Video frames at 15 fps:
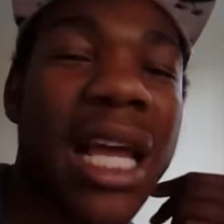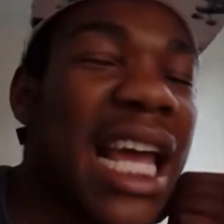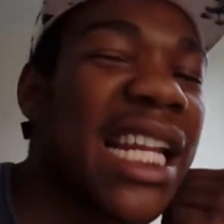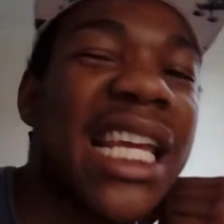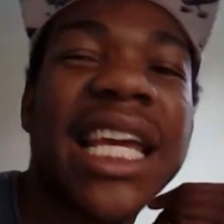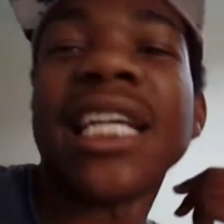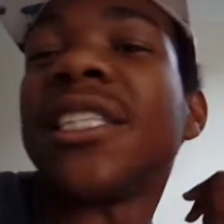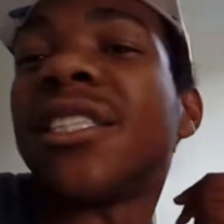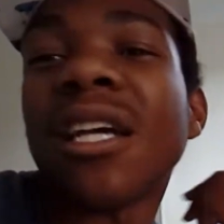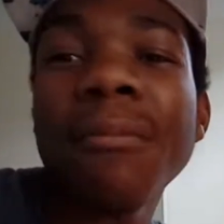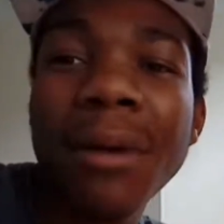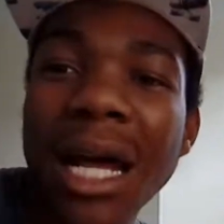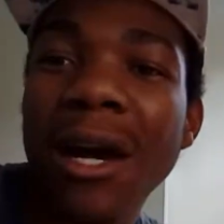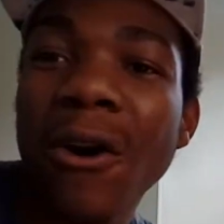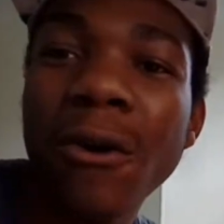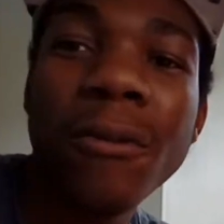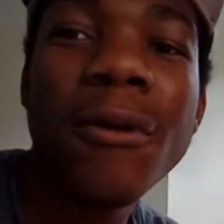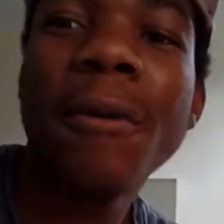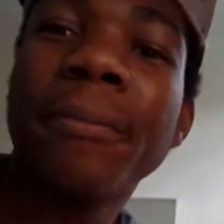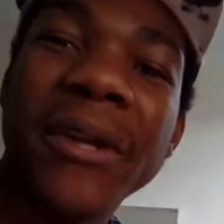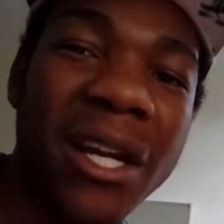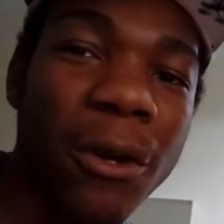edit it somehow,
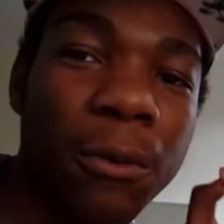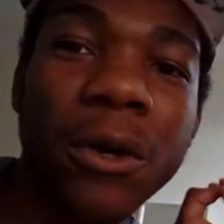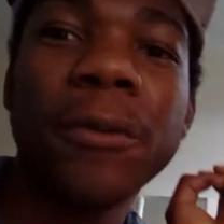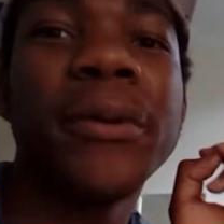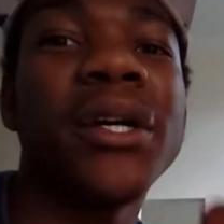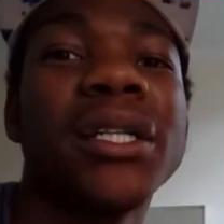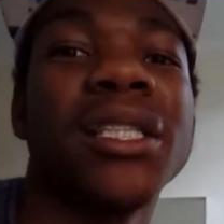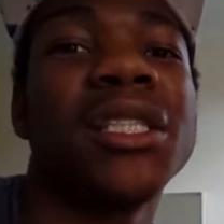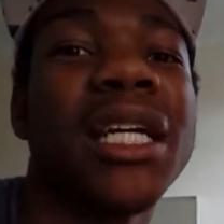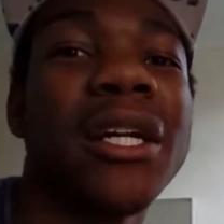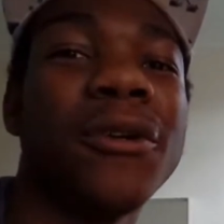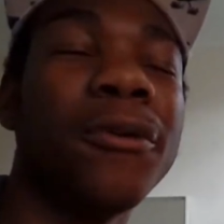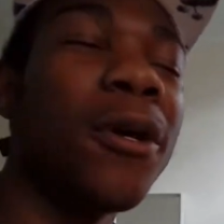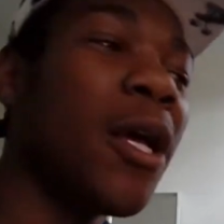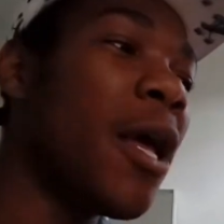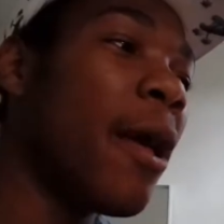but it will be on the channel.